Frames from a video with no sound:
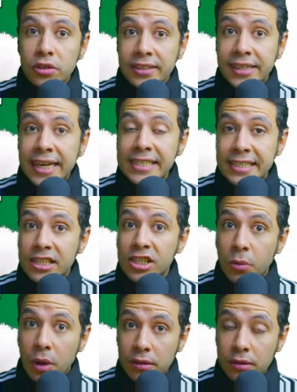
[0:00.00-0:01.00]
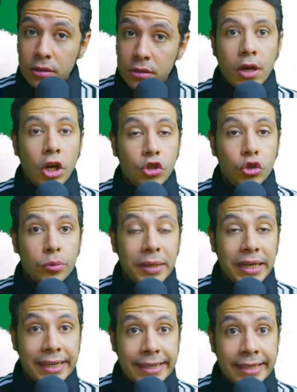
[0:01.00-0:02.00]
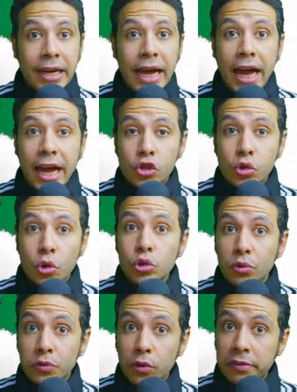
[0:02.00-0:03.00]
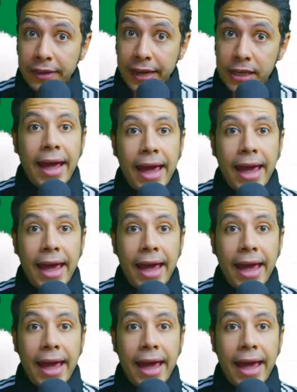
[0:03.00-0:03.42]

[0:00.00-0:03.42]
than 6 months. It should be clear and show your full face,